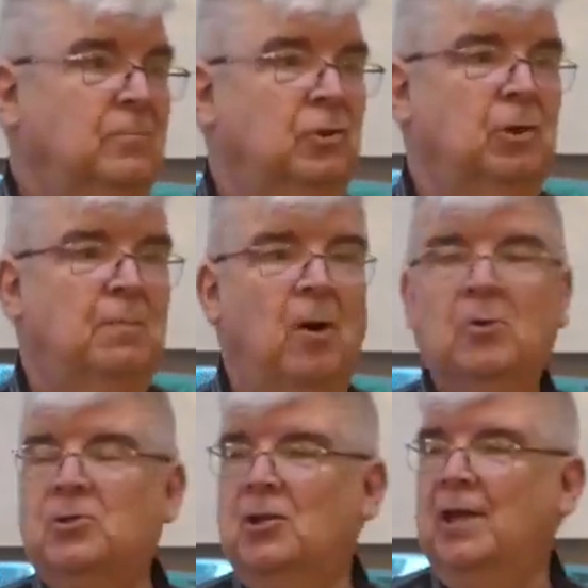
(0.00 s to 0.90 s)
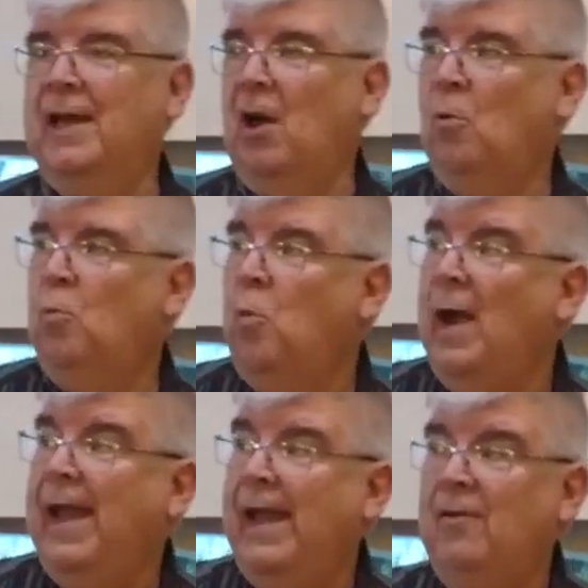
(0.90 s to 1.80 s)
supposedly
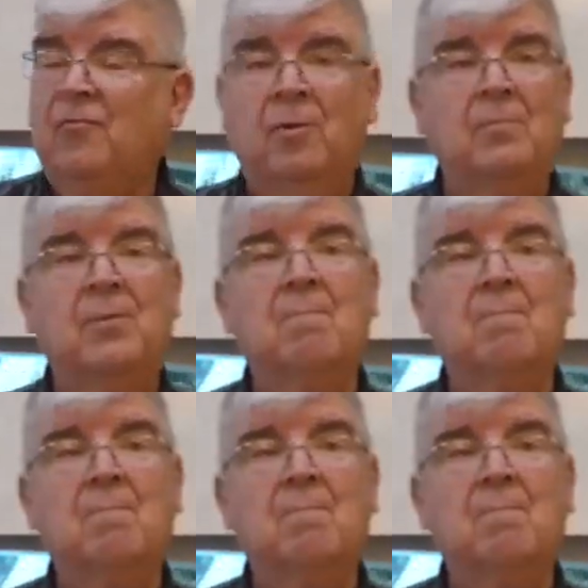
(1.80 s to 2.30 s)
away from